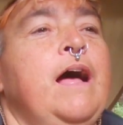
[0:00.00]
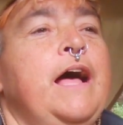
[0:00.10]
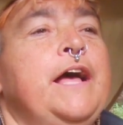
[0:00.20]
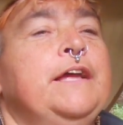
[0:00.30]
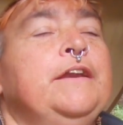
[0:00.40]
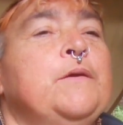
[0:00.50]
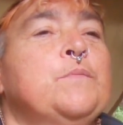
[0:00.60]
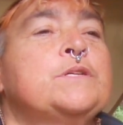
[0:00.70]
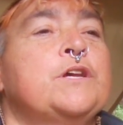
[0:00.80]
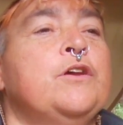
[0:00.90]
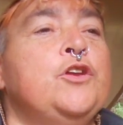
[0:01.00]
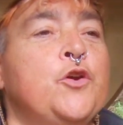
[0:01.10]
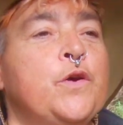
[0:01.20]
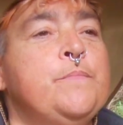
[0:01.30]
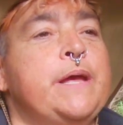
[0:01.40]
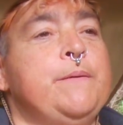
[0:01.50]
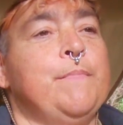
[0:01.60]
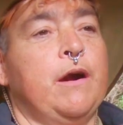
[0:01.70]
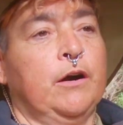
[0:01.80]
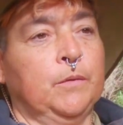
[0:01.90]
and it was a You and Me
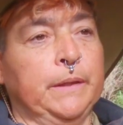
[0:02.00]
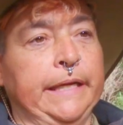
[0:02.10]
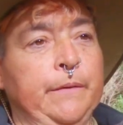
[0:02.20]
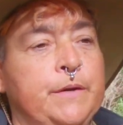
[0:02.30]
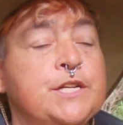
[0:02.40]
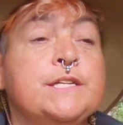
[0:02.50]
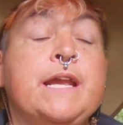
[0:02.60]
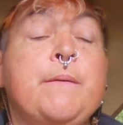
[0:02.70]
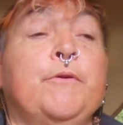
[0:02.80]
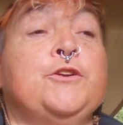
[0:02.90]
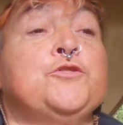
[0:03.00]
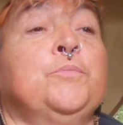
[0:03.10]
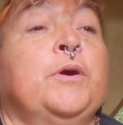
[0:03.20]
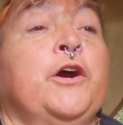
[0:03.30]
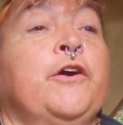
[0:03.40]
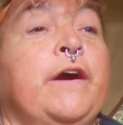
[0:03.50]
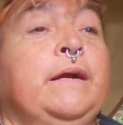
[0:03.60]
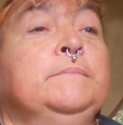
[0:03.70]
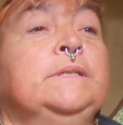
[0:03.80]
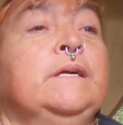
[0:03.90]
Murrawee, which is an Aboriginal program.